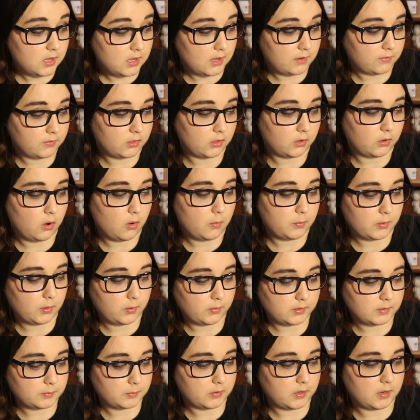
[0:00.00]
get for the GoPro
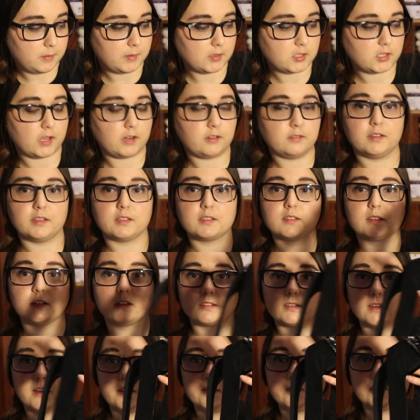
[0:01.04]
is pretty much endless,
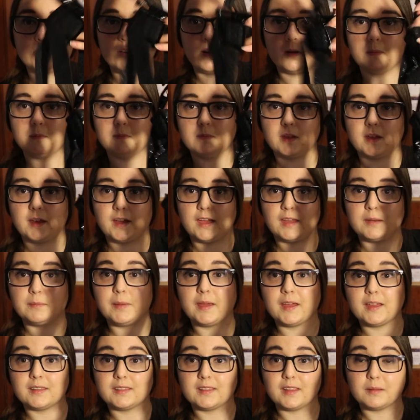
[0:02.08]
aside from the
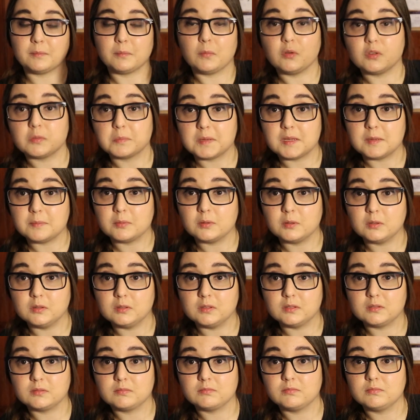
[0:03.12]
headband that most people
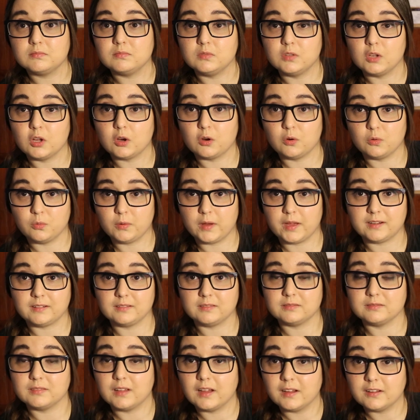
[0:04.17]
know
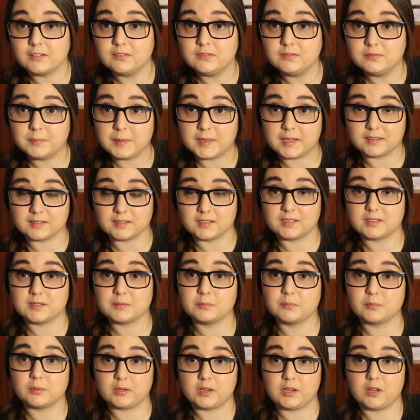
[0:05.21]
and love because it's
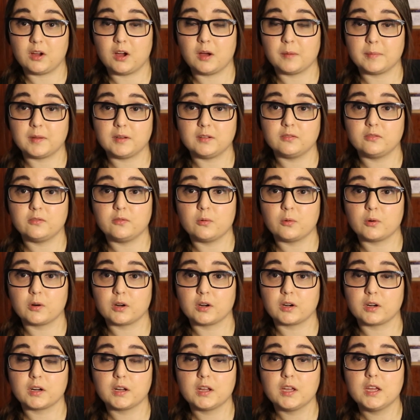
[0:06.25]
pretty common
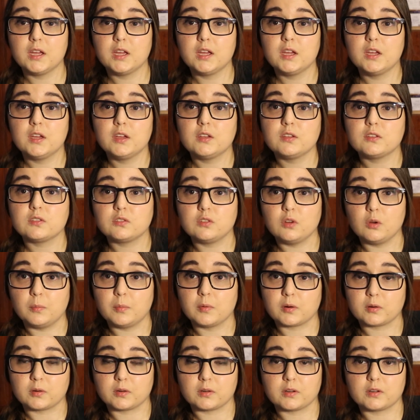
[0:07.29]
for
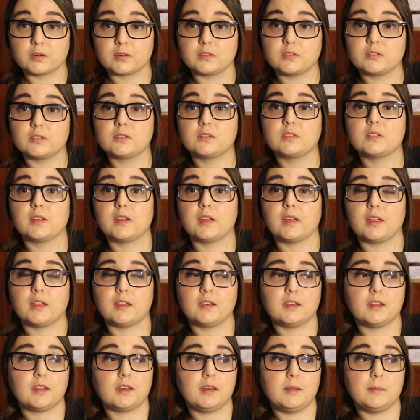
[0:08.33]
snowboarders
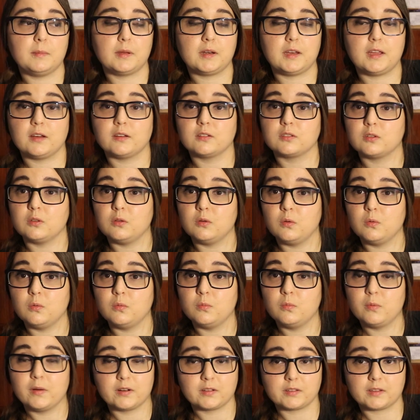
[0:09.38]
and anybody else who
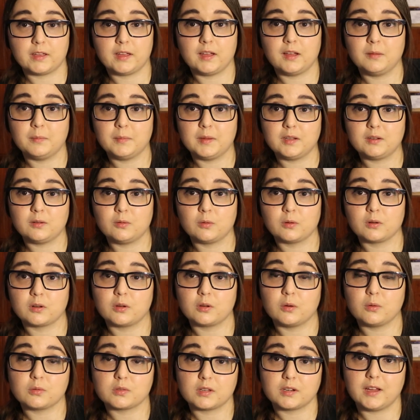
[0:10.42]
wears a helmet or
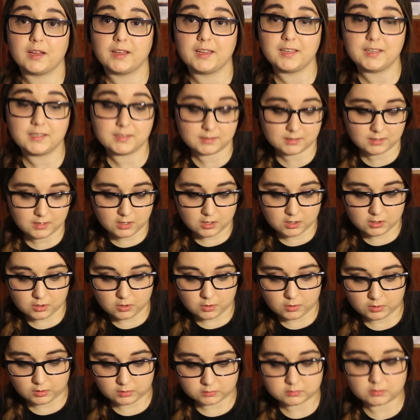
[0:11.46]
goes on hikes. You
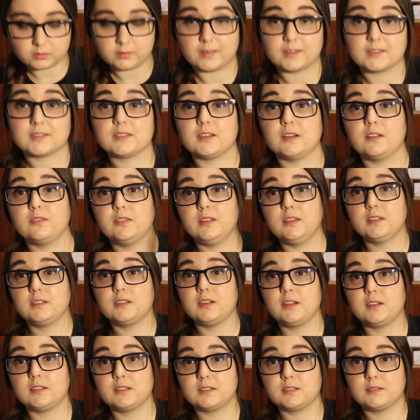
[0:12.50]
can also get selfie
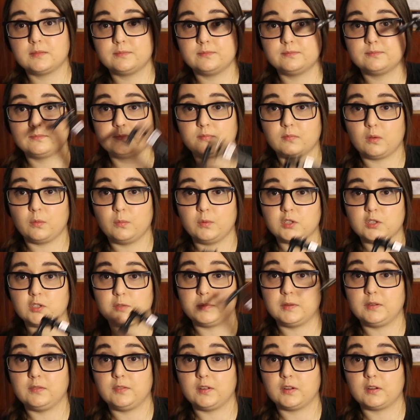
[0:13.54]
sticks, which have
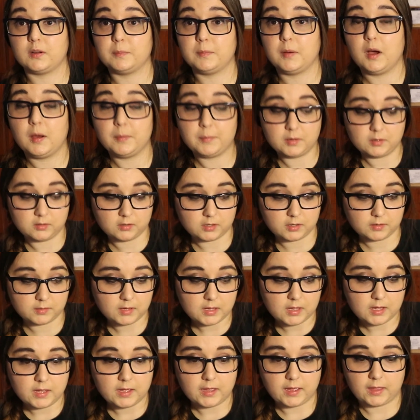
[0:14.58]
been very popular.
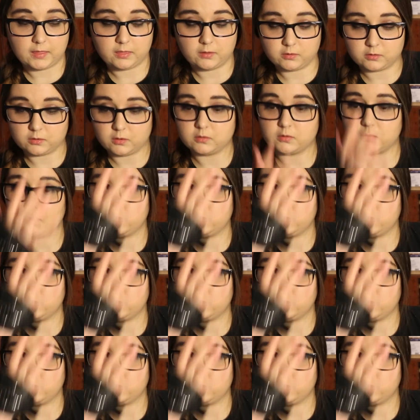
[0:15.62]
And there's also